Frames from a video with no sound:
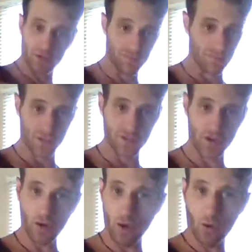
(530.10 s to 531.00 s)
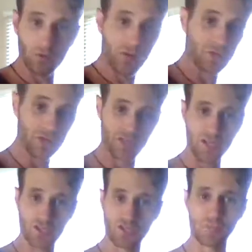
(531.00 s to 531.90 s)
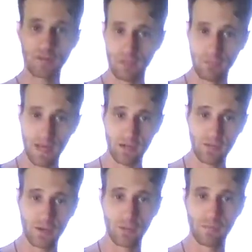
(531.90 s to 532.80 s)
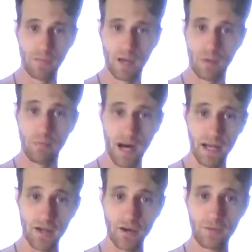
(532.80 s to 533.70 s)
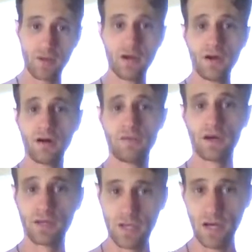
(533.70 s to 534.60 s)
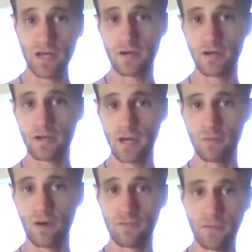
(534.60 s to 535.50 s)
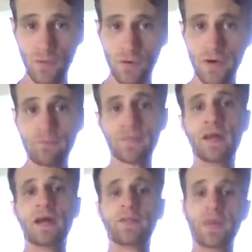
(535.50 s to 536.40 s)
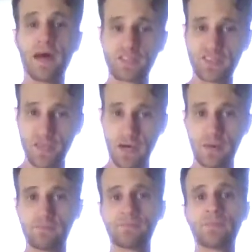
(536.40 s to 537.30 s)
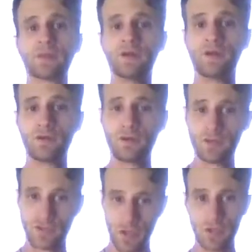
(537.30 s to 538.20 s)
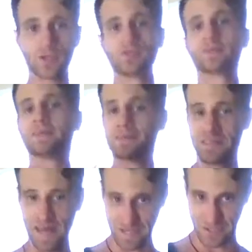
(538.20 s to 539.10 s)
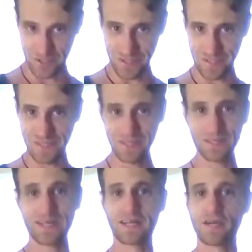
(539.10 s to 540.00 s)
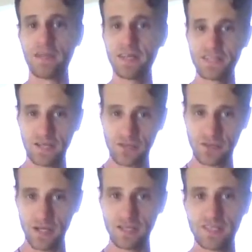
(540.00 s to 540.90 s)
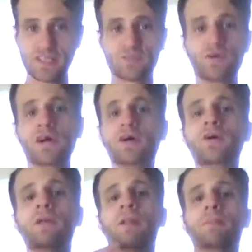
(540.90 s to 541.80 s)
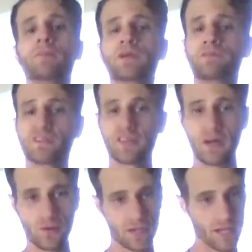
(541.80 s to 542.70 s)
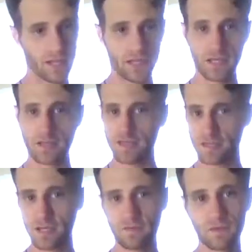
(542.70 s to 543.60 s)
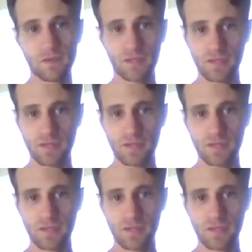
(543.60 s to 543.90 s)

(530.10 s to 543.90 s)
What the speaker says: there's a whole nother discussion about the microbiome of our gut and our gut wall flora, that some dirt is actually good. I know that sounds crazy as well, but if it's not organic and it doesn't come from a good